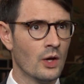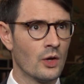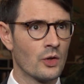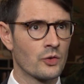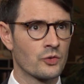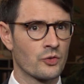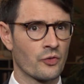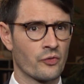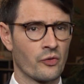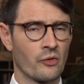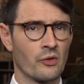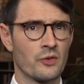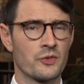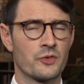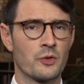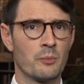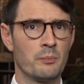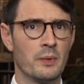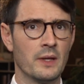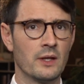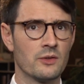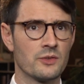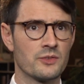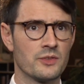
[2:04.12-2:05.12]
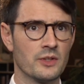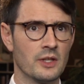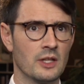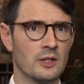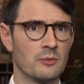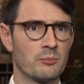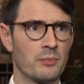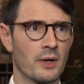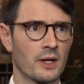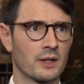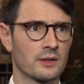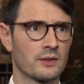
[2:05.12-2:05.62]
So for us, the biggest
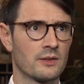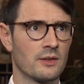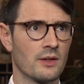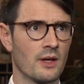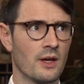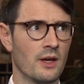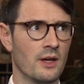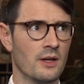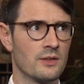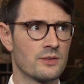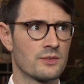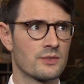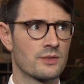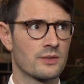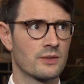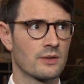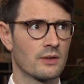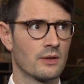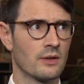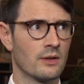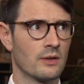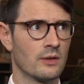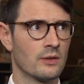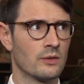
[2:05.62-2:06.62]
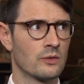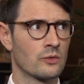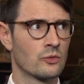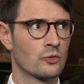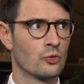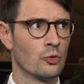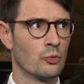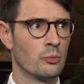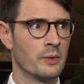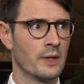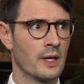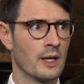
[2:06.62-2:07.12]
impact is
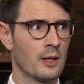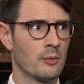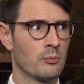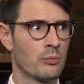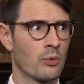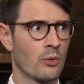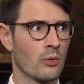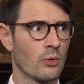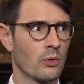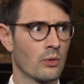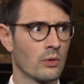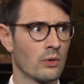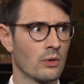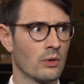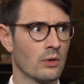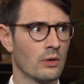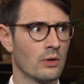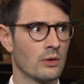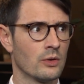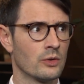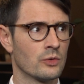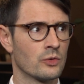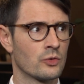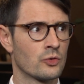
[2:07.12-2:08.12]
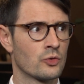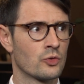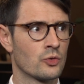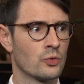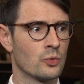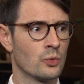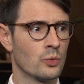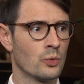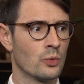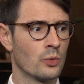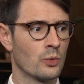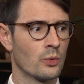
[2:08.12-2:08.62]
to be able
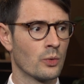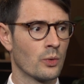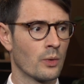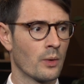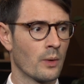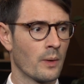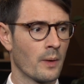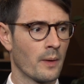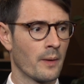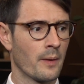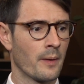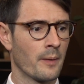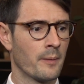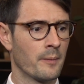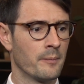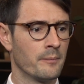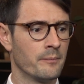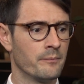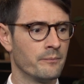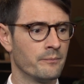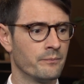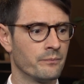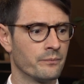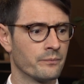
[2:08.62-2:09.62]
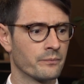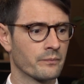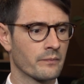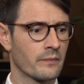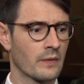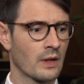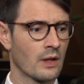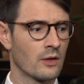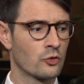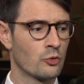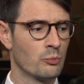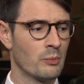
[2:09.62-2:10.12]
to
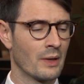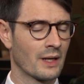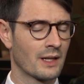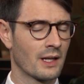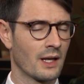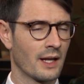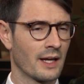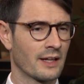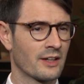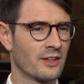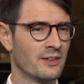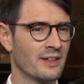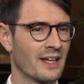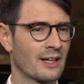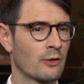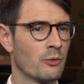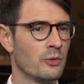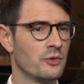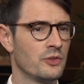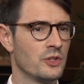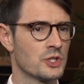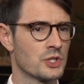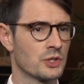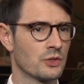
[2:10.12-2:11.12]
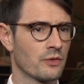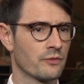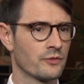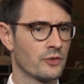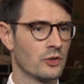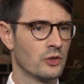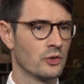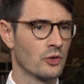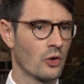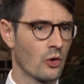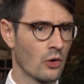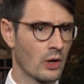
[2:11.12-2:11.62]
make like an acquisition of
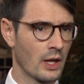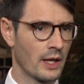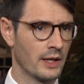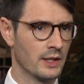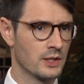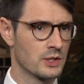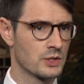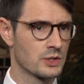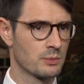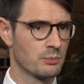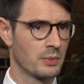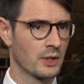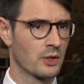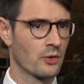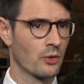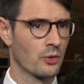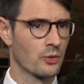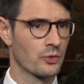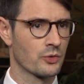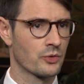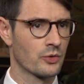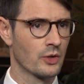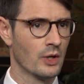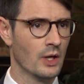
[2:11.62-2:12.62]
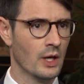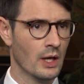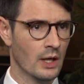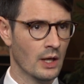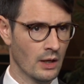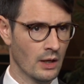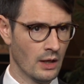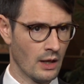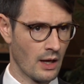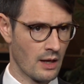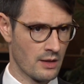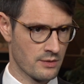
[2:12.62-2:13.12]
the knowledge, because
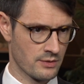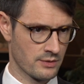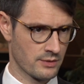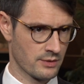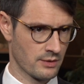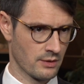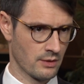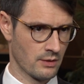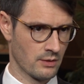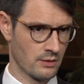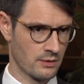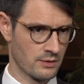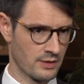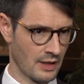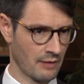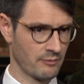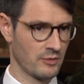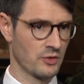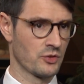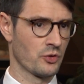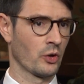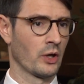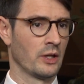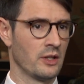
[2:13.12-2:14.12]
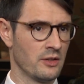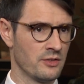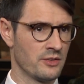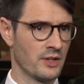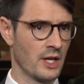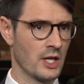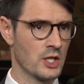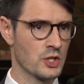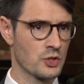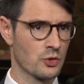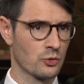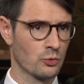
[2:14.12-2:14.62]
as a service
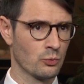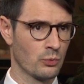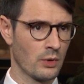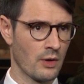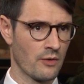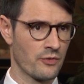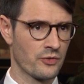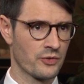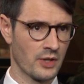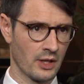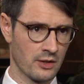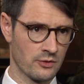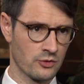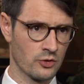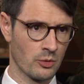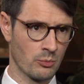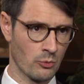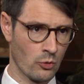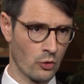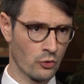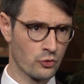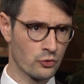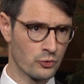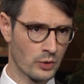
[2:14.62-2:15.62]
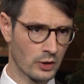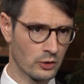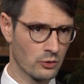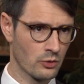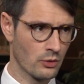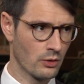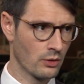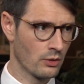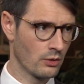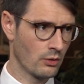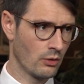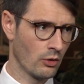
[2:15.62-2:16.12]
organization, we have signed some contract
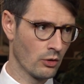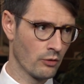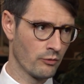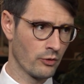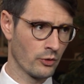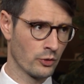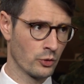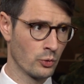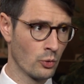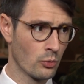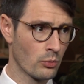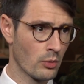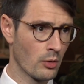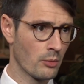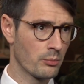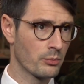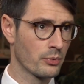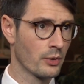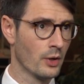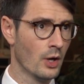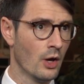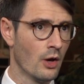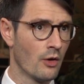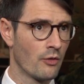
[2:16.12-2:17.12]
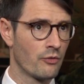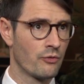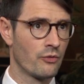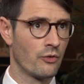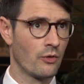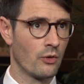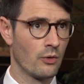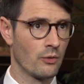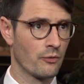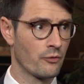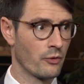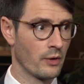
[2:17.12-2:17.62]
all over Europe
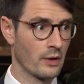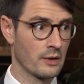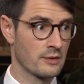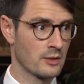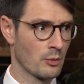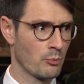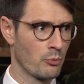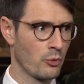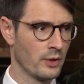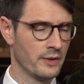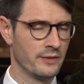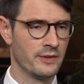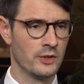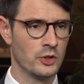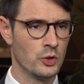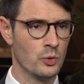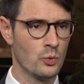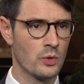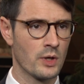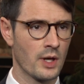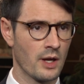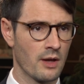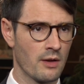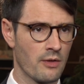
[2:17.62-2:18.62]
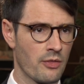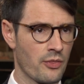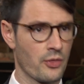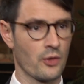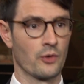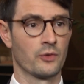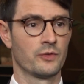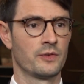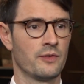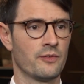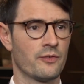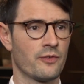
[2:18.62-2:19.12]
for example, in the UK,
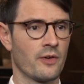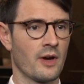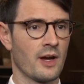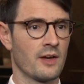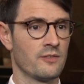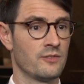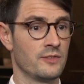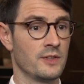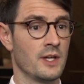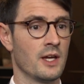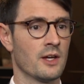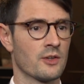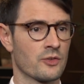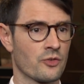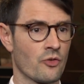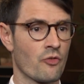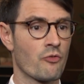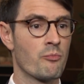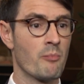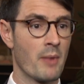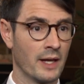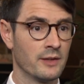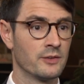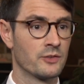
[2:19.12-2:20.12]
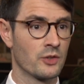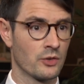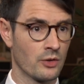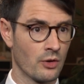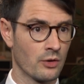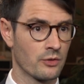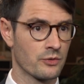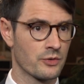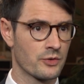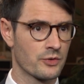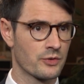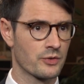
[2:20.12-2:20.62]
35 years of
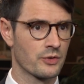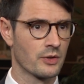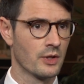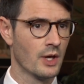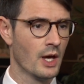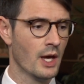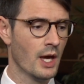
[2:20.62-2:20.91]
maintenance.